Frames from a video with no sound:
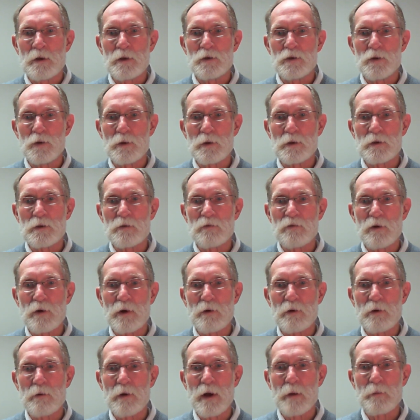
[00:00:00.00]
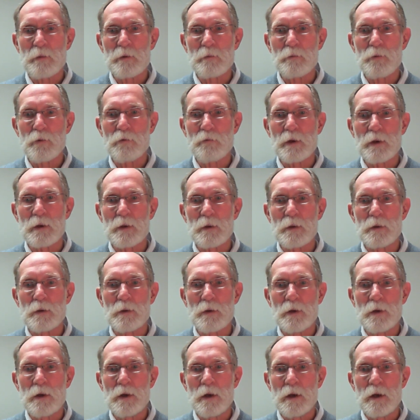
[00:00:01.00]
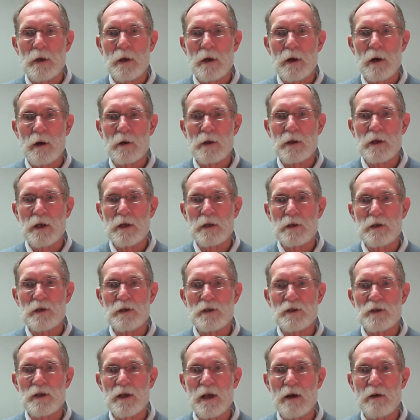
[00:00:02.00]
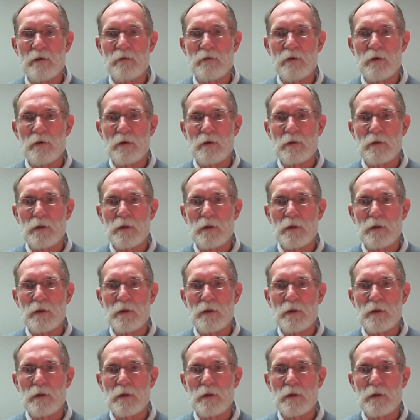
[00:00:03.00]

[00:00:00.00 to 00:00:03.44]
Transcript: So it's a very rapid movement. Our kidneys have,